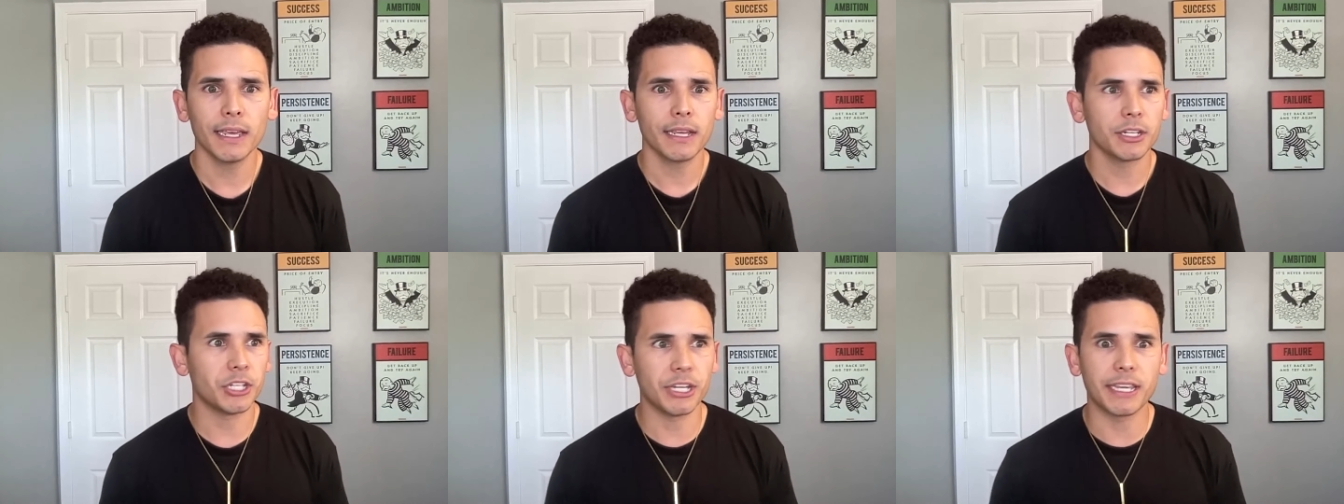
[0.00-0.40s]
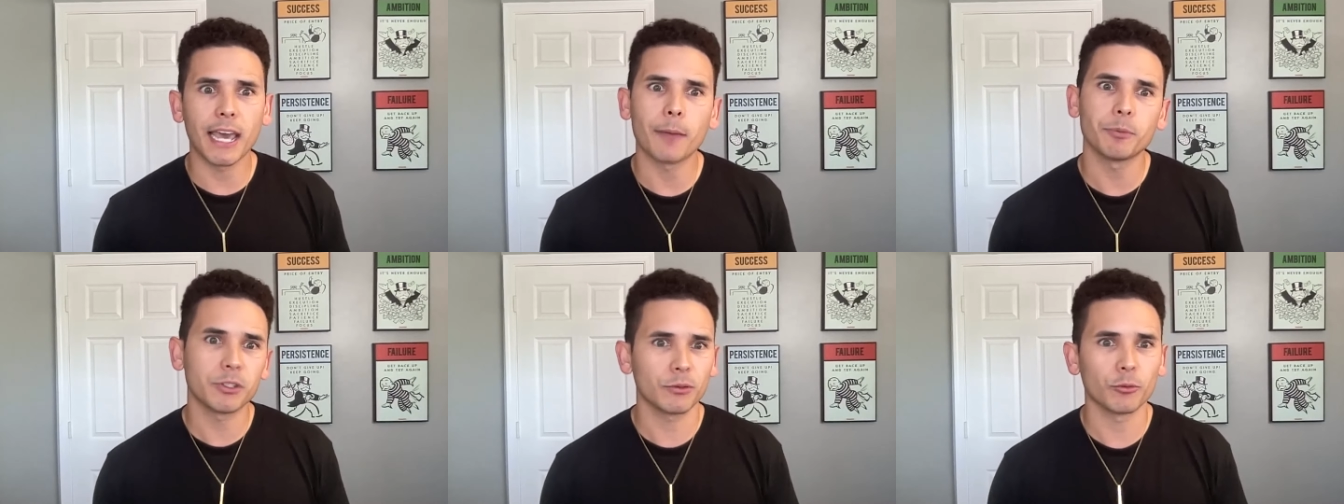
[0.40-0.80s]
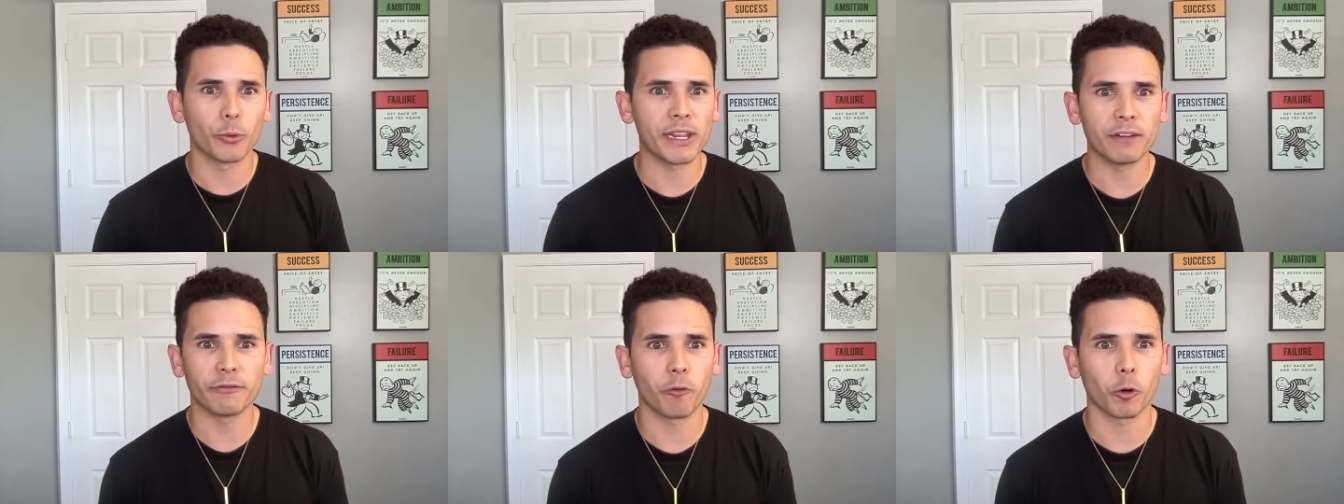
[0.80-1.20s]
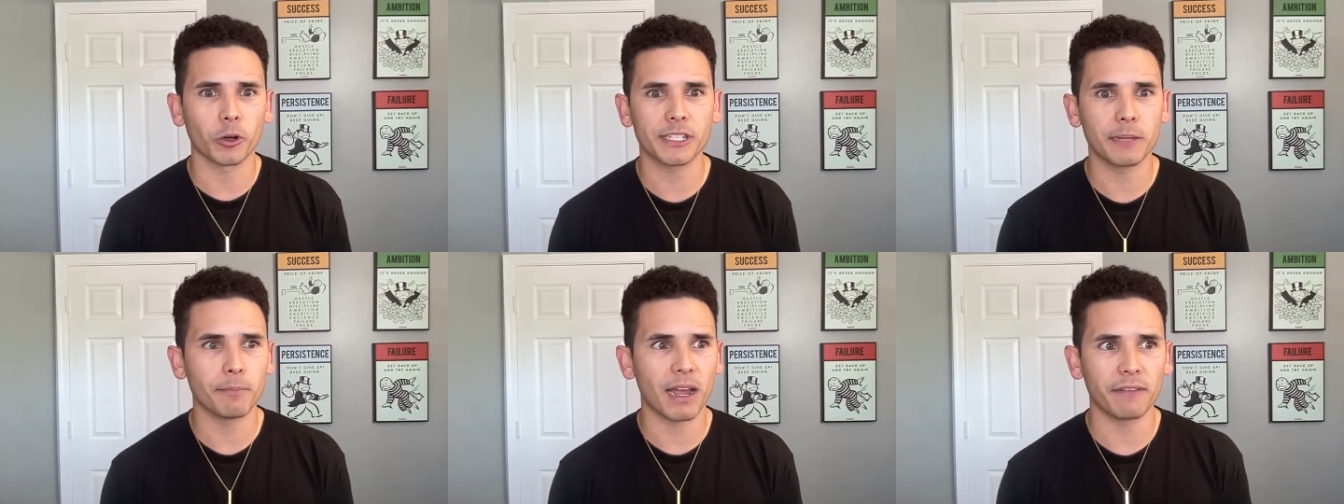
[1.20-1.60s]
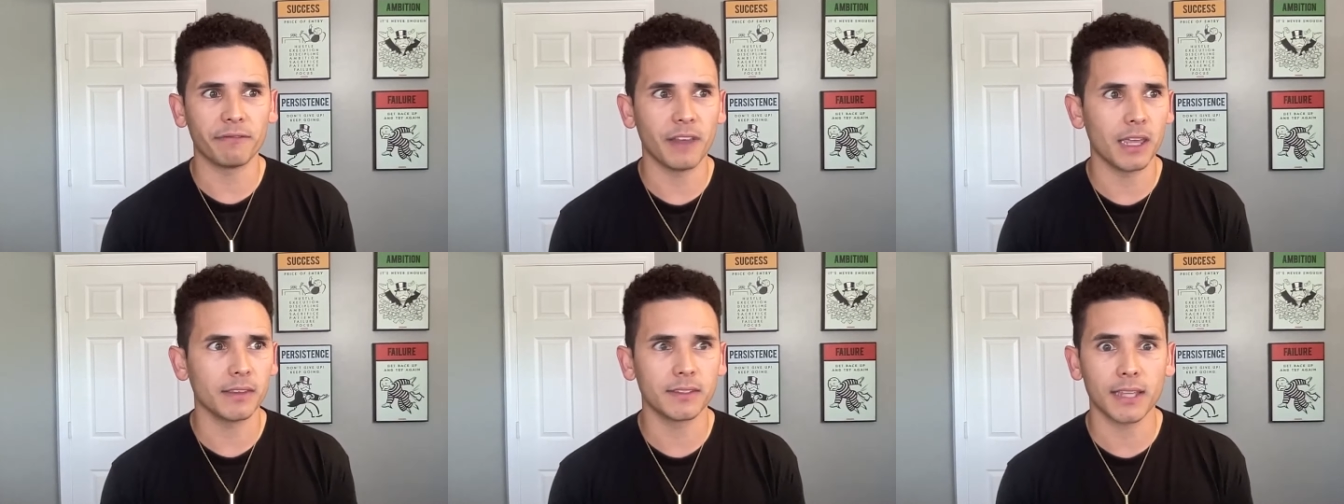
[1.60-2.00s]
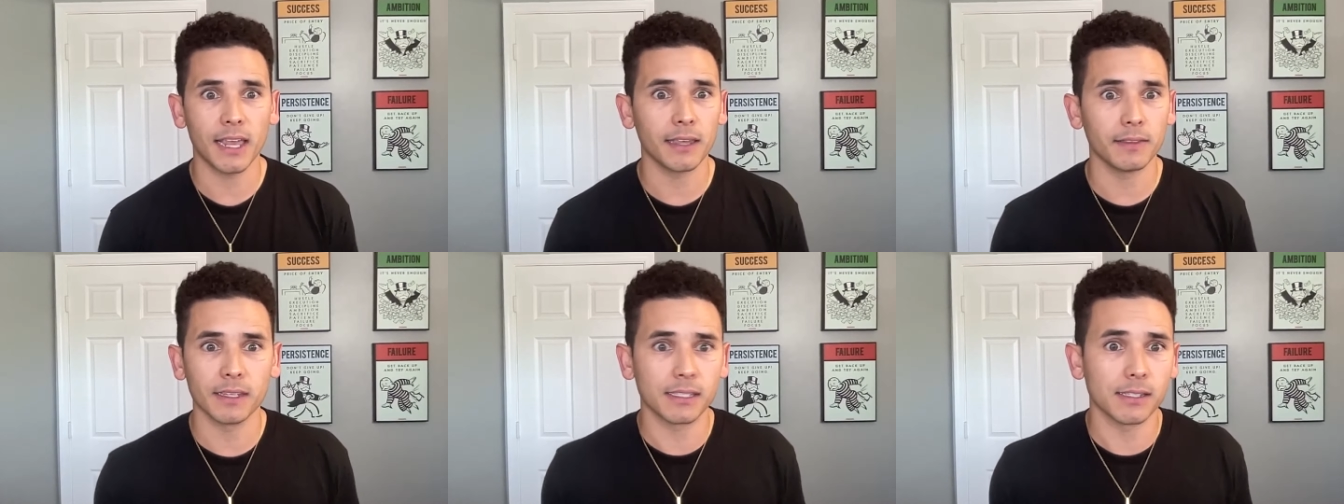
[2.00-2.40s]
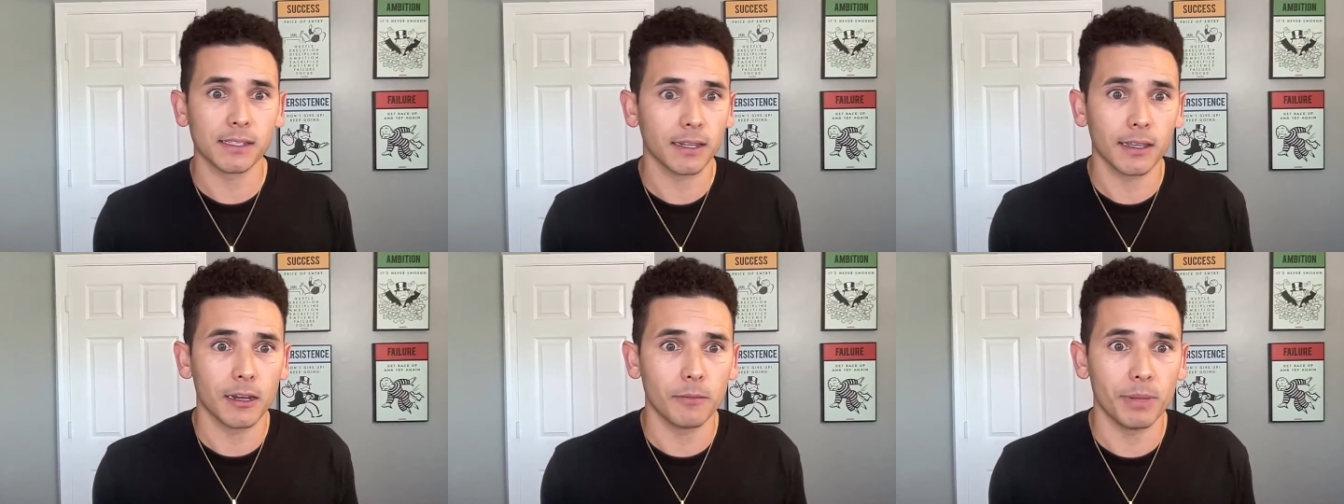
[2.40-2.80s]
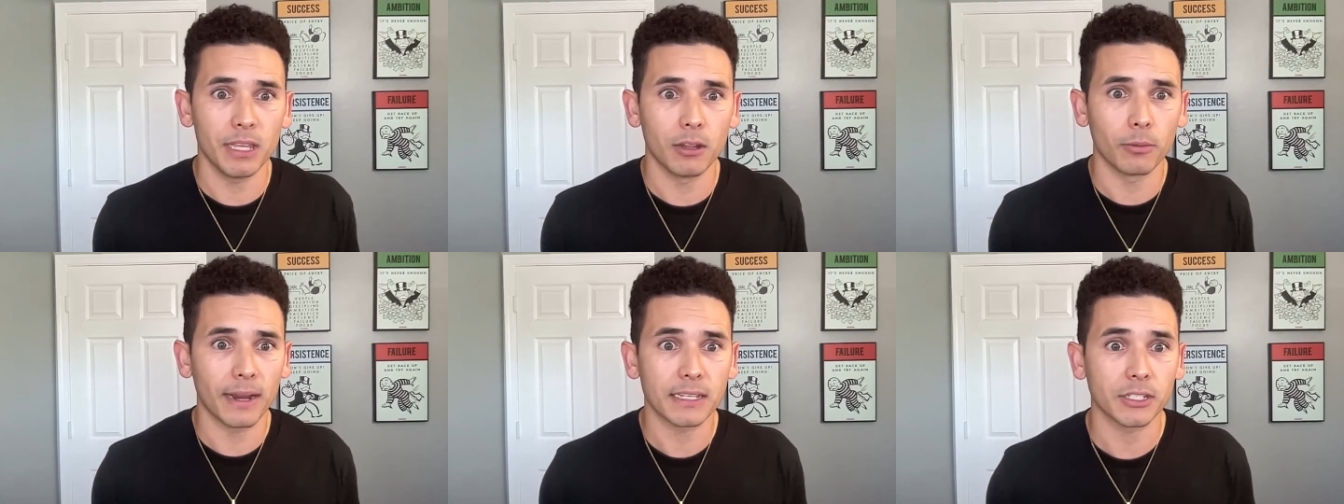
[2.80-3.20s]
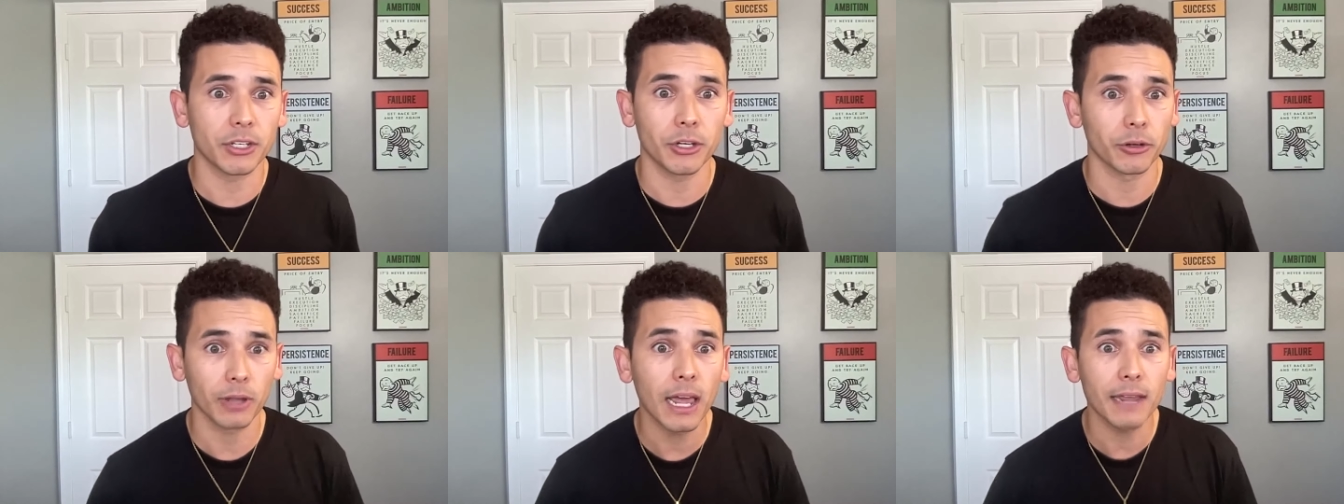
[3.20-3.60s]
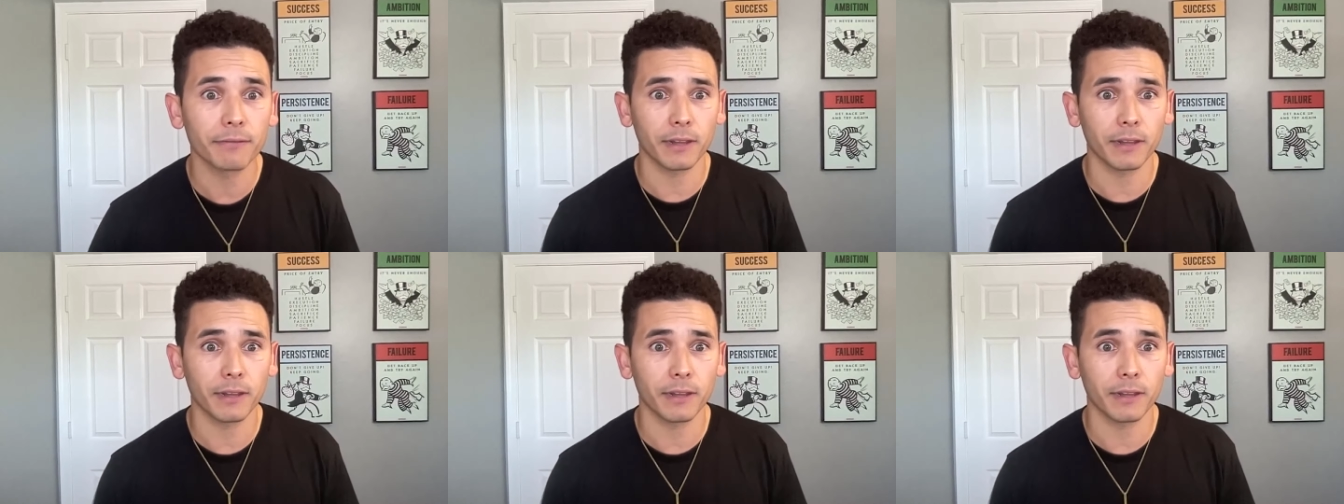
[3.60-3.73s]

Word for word: she kept reinforcing my faith, saying, This isn't going to be the rest of your life.